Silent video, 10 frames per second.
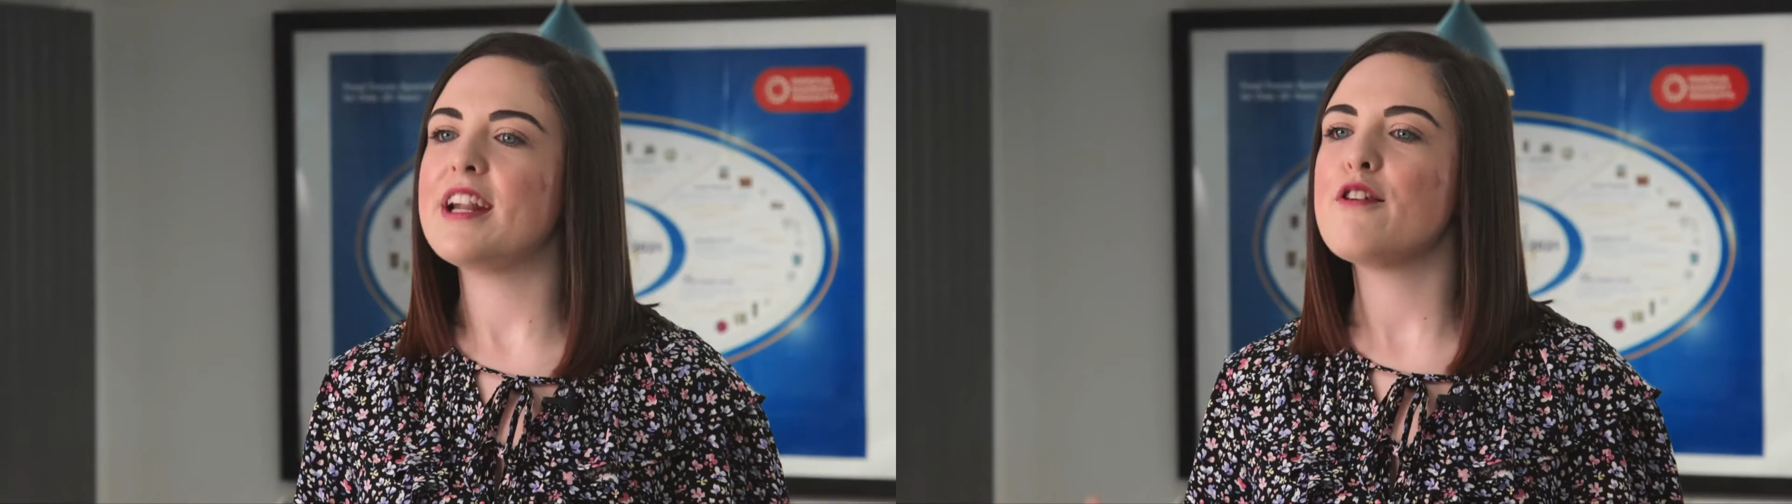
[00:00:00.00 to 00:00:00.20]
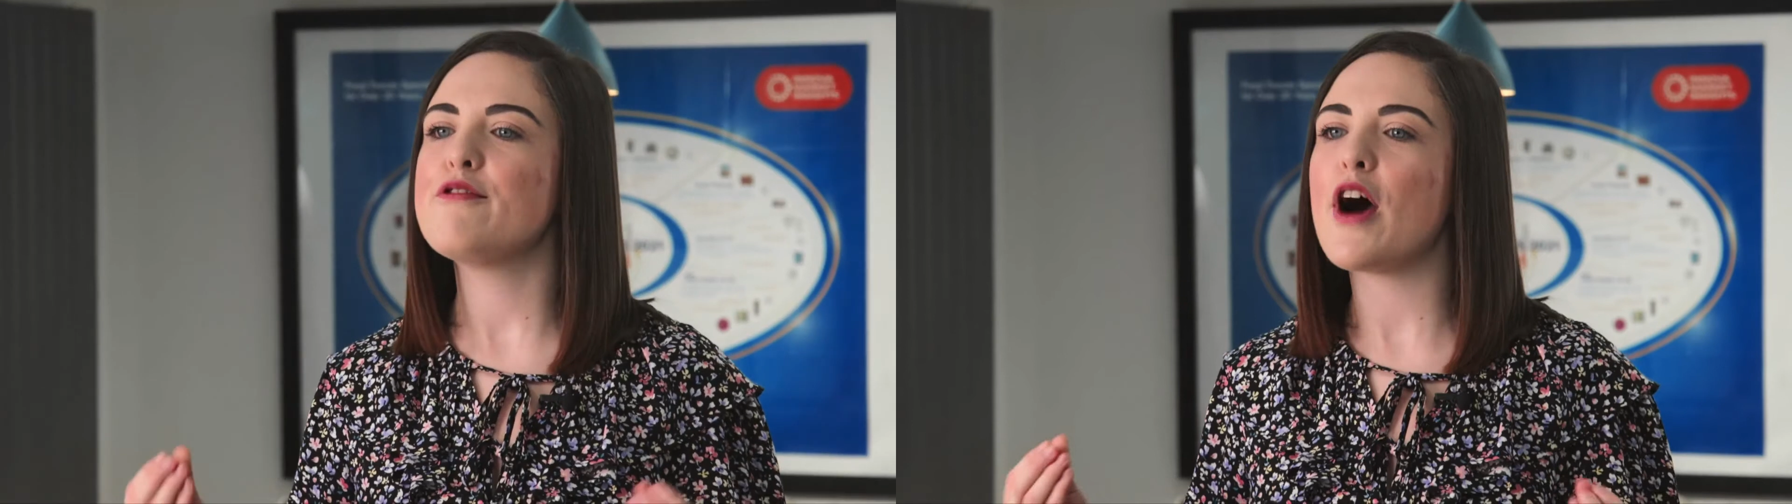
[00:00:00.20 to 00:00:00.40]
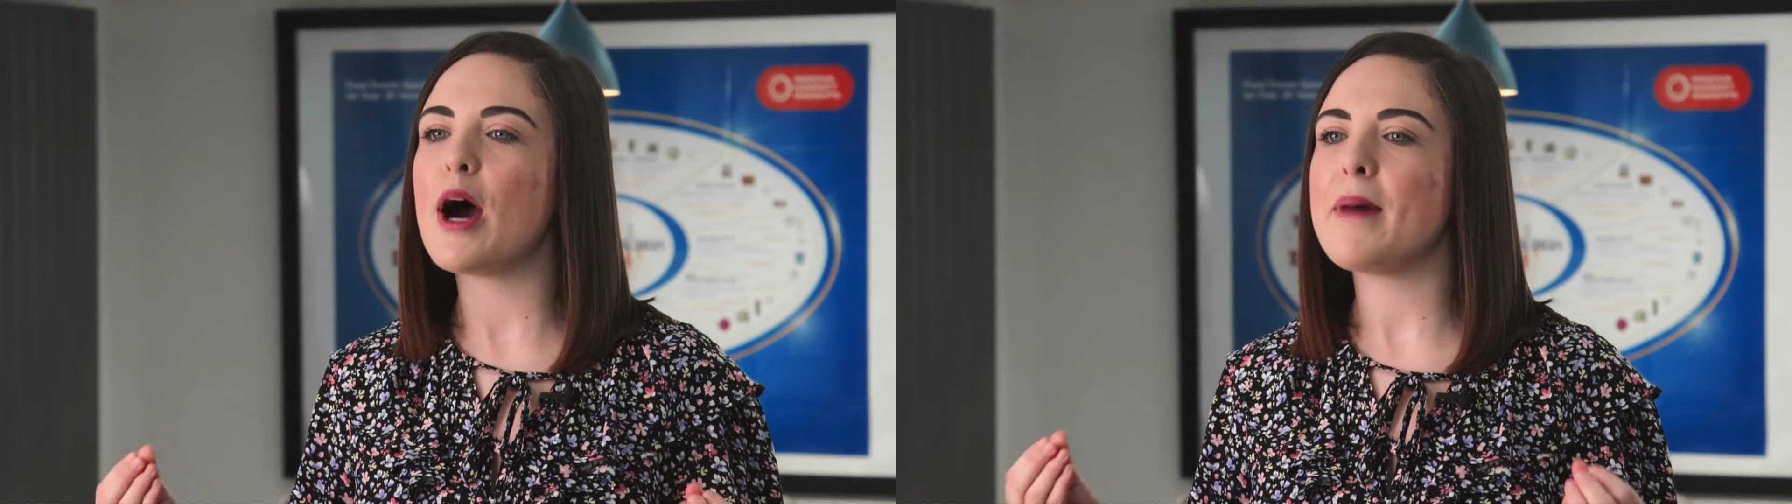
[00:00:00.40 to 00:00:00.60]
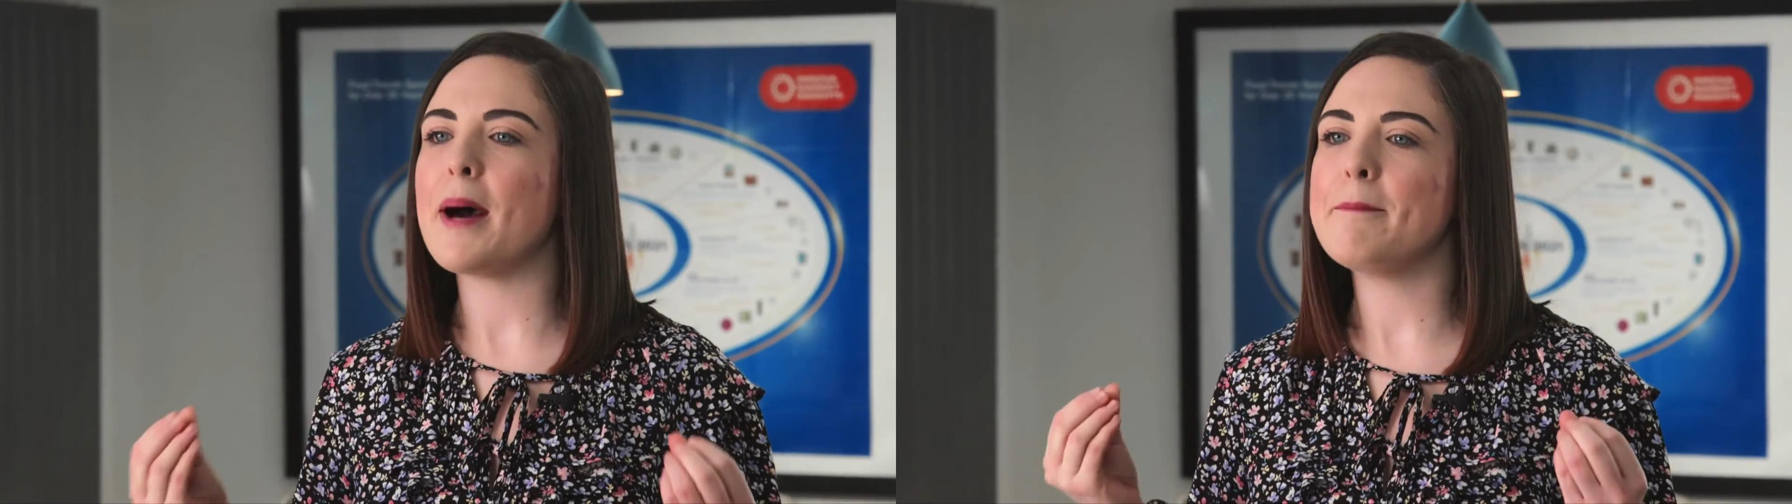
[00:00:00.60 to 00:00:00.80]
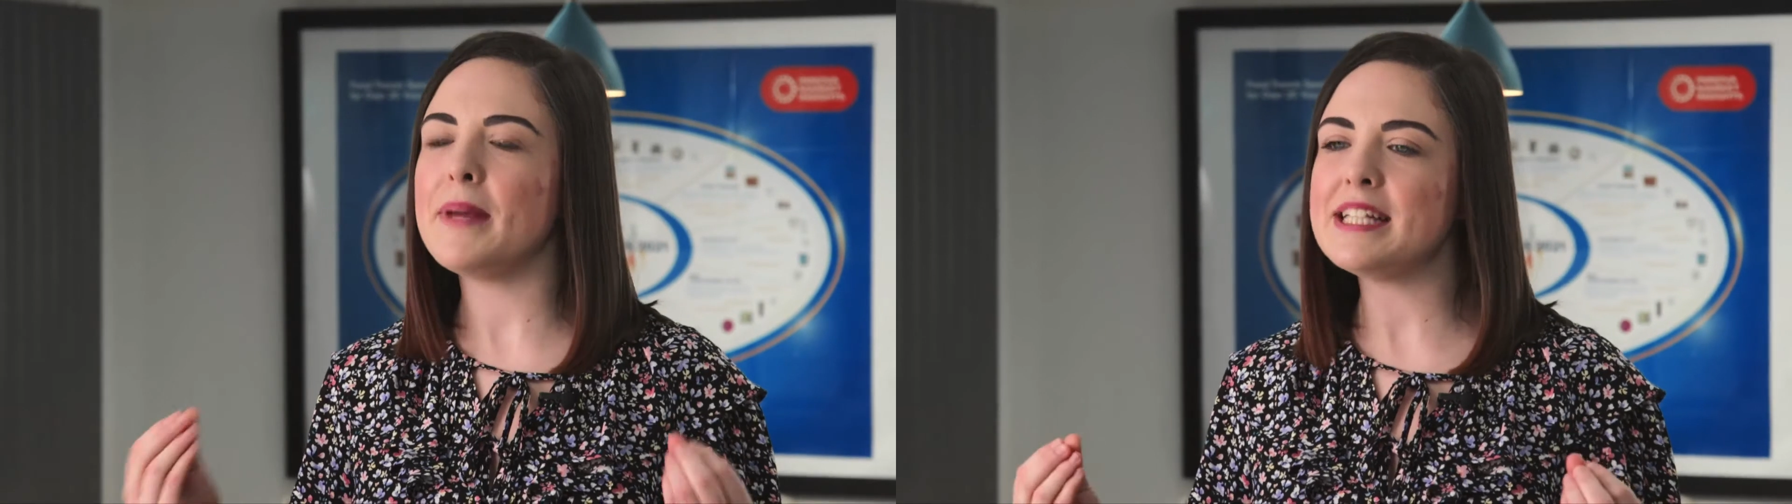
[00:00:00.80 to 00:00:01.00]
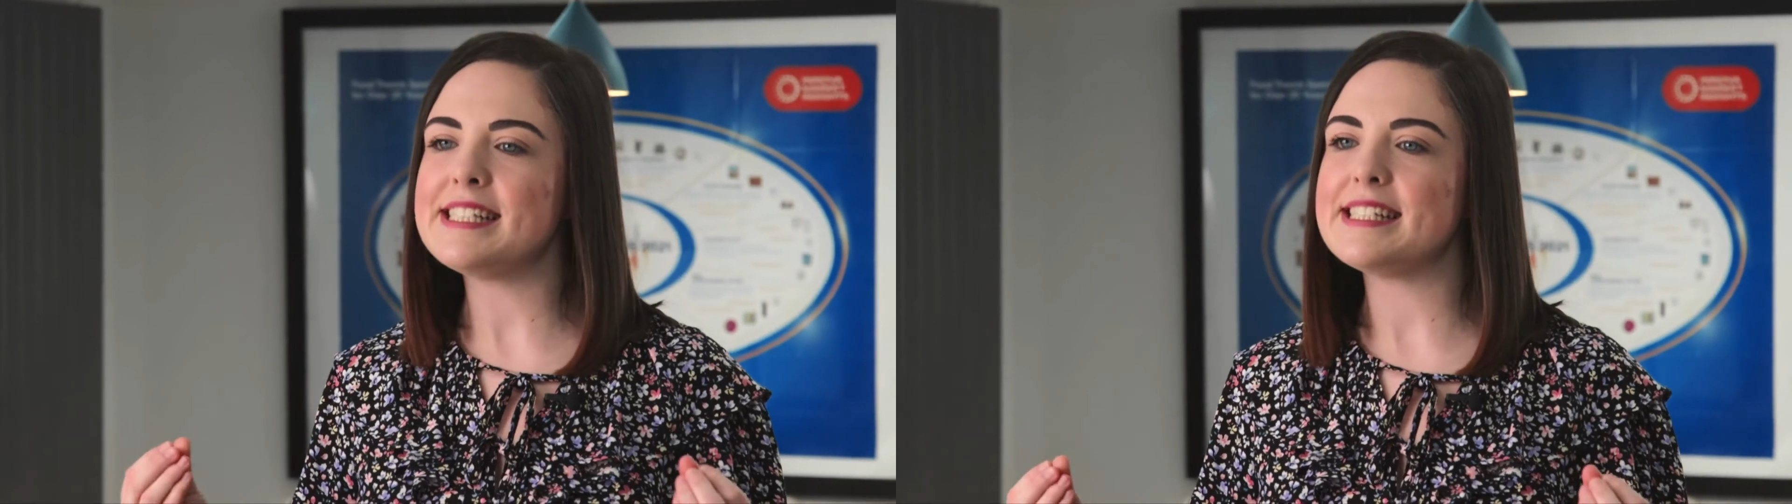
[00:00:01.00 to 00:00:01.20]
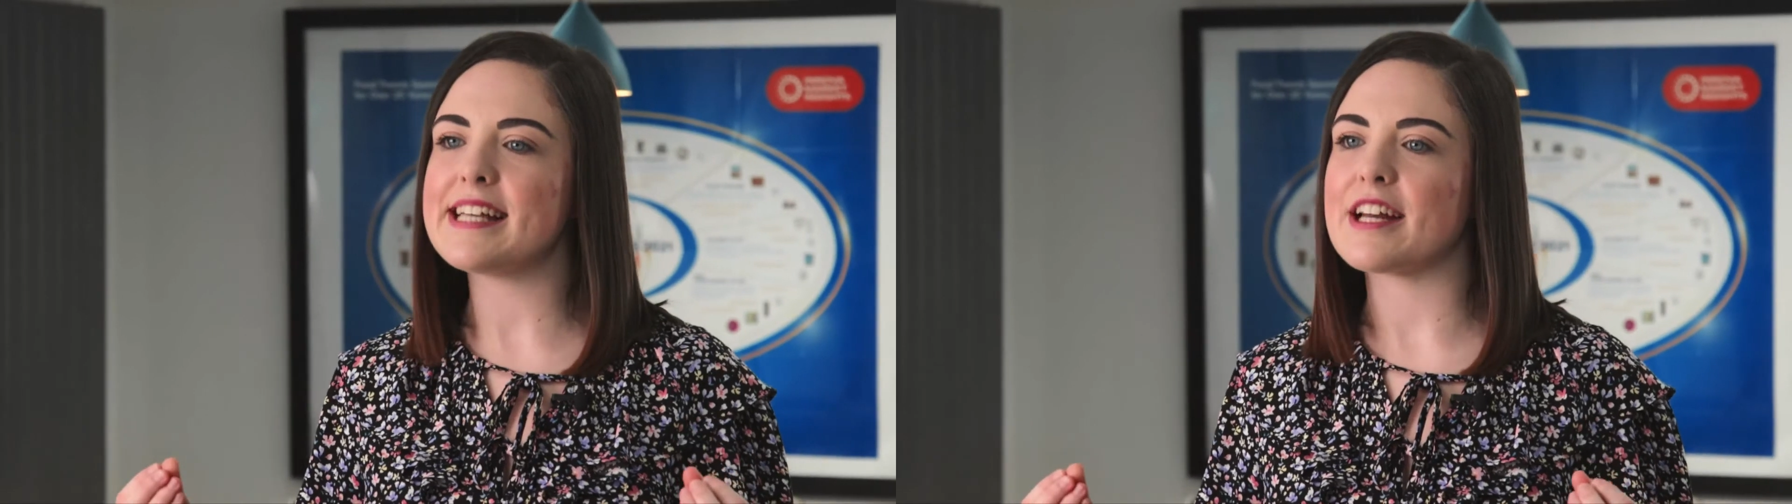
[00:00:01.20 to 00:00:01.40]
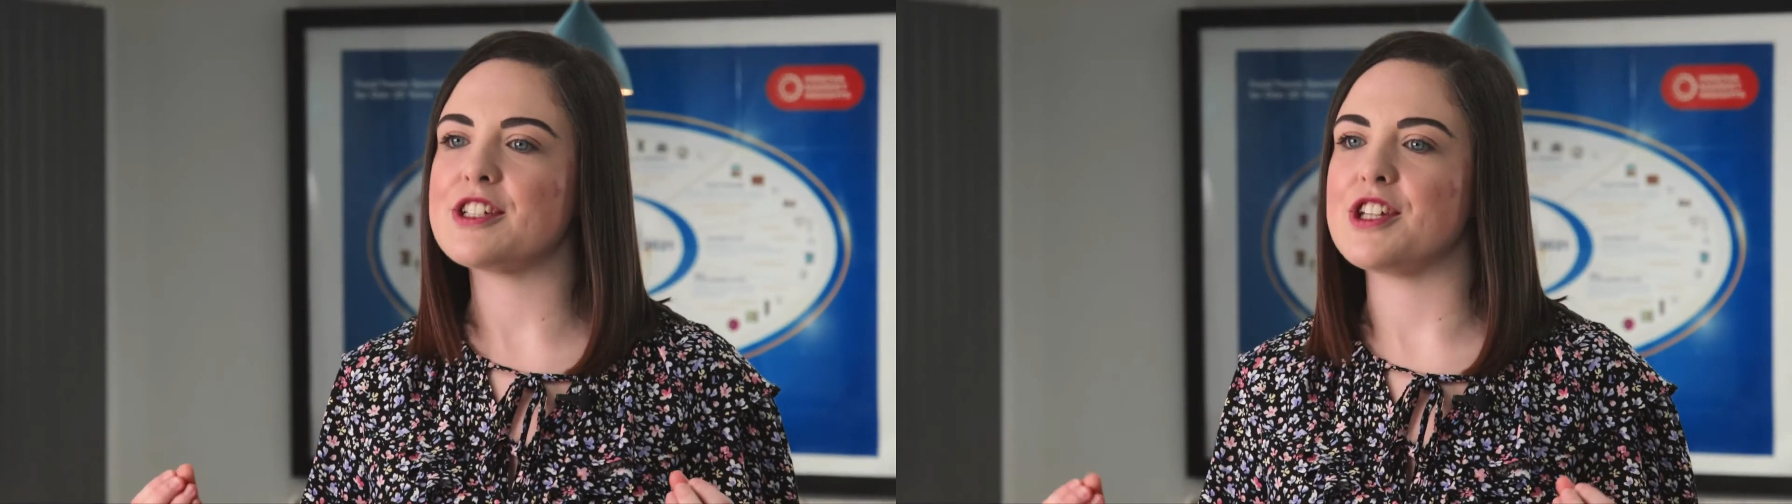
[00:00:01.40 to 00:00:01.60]
a firm and meaty
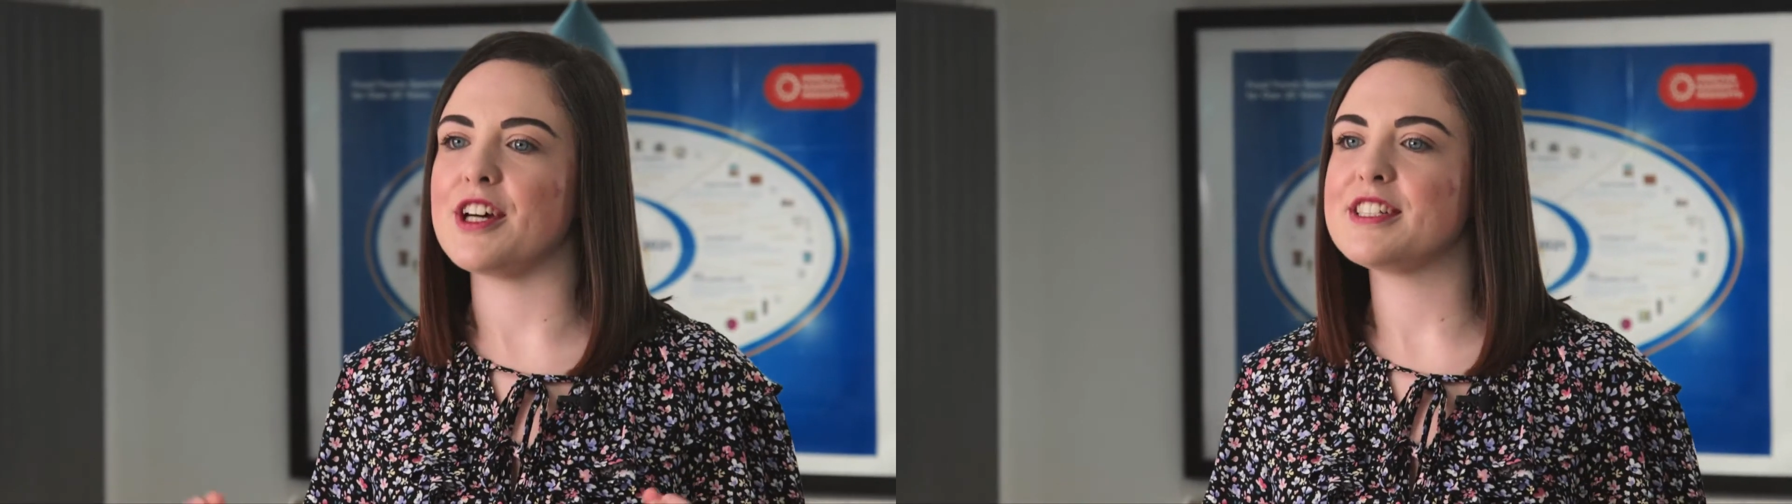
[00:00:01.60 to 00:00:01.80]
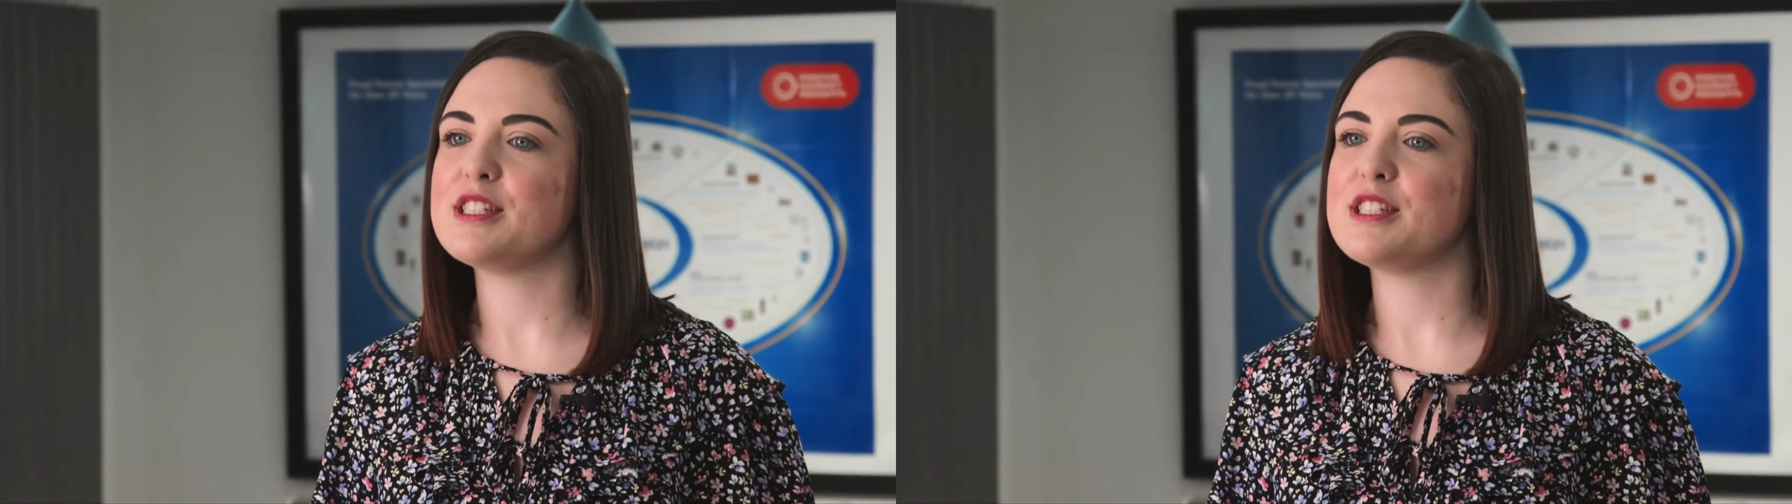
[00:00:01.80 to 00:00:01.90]
texture